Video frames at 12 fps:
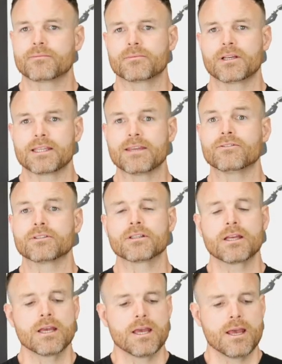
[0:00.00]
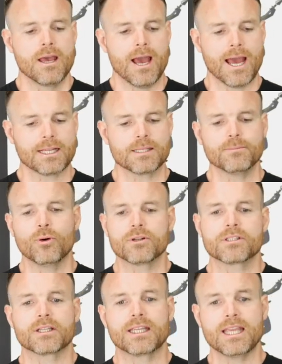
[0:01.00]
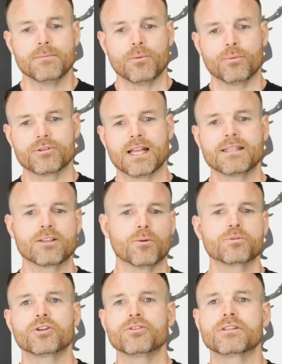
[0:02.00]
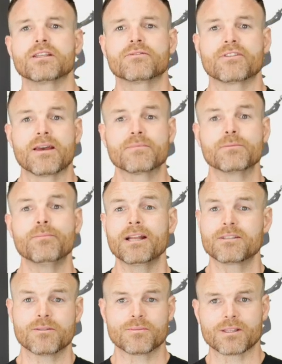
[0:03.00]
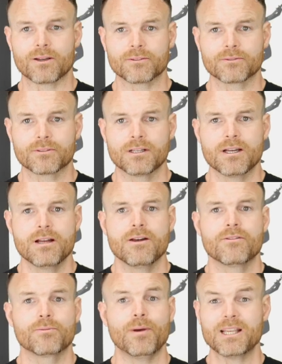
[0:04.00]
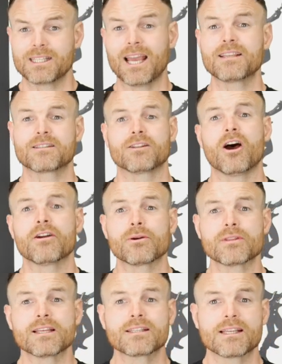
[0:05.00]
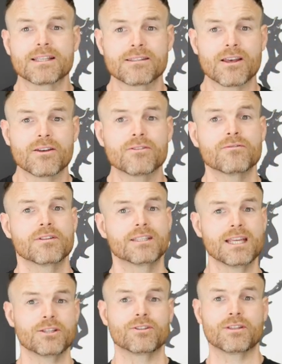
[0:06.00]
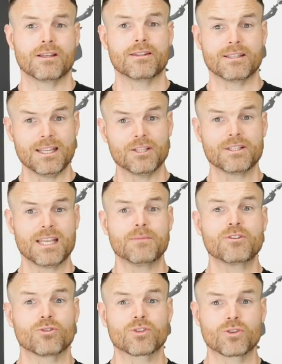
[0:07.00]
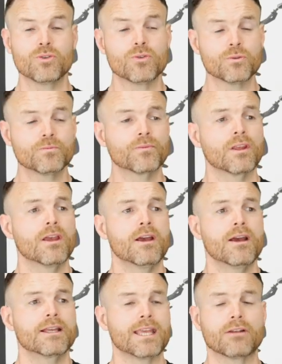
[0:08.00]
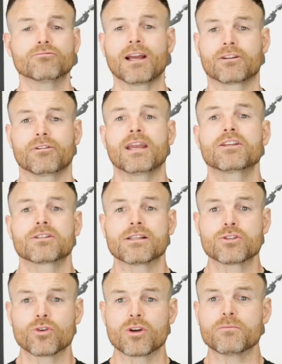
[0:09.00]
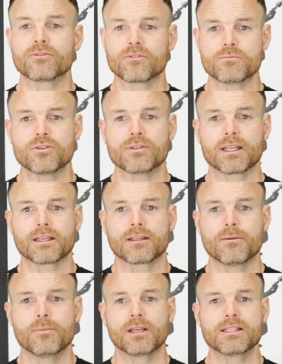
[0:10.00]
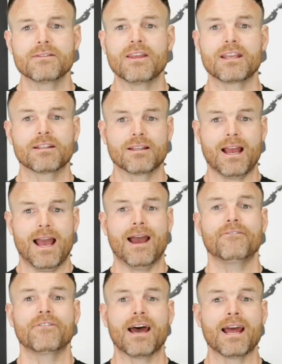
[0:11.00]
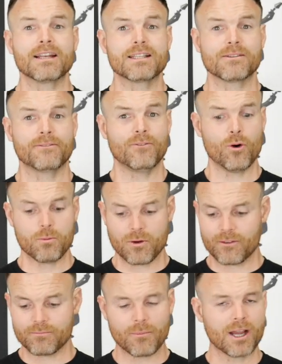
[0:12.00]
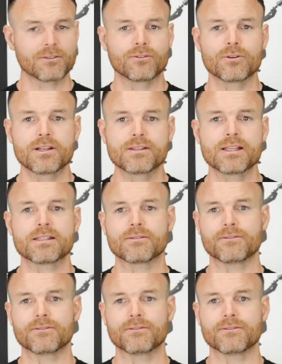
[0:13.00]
a given. And it's important to keep presenting opportunities for them to better themselves. The best case scenario in this is that the teaching team in your school get recreational enjoyment from music. Because if they can have that, and it's a form of mindfulness, it's